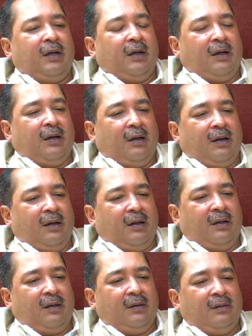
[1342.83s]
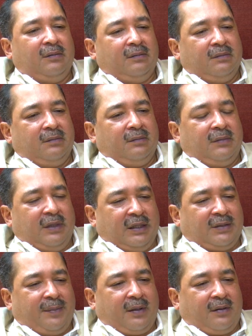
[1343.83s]
Uh,
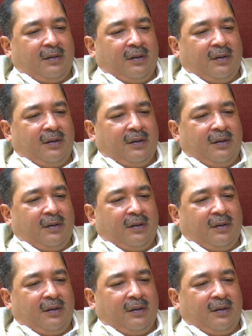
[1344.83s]
yes, but